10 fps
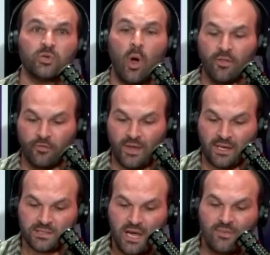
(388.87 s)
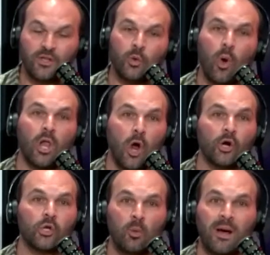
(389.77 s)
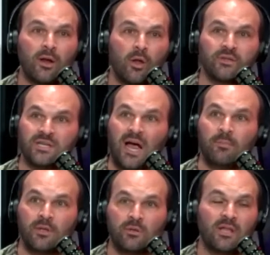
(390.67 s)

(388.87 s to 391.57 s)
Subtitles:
So all the things that you all argue about all the time